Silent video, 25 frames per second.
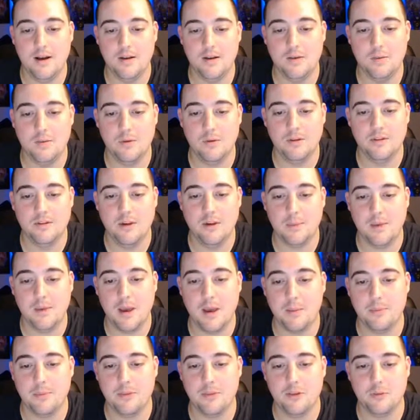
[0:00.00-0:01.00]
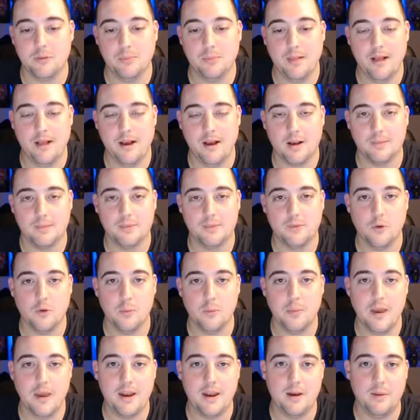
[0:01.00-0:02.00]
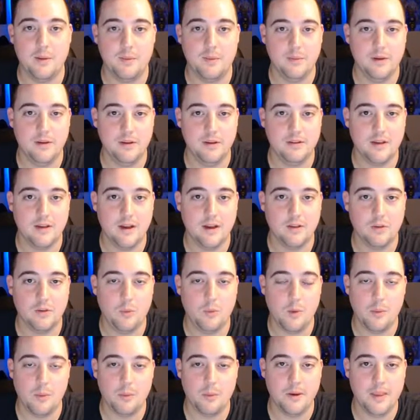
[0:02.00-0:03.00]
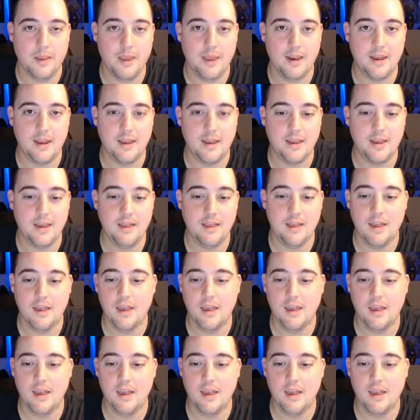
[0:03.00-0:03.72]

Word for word: what's coming up in this Black Ops 4 beta, exactly what we're getting,